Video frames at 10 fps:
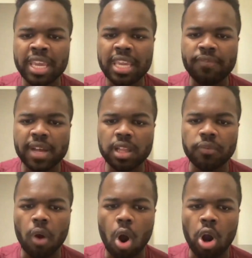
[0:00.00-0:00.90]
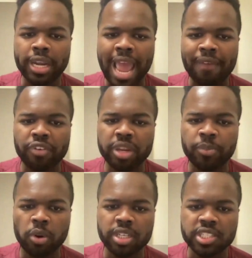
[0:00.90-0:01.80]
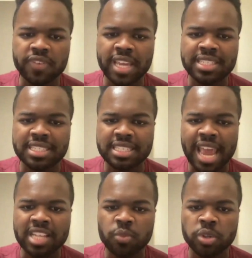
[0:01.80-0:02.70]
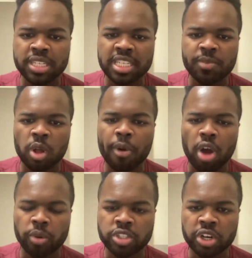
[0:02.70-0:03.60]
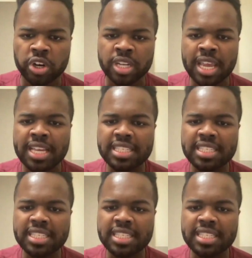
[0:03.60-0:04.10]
He fell off hard after he broke his face. His stats were dismal upon return.